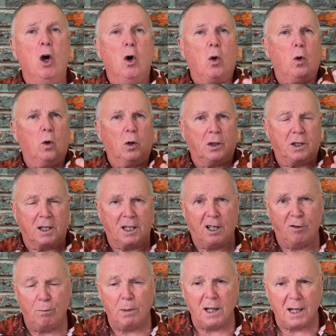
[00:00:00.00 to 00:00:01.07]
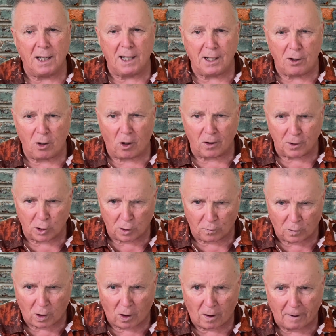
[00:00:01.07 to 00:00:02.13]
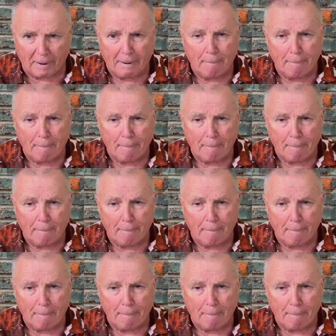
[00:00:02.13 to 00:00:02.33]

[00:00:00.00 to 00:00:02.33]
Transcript: or to give me any knowledge of God.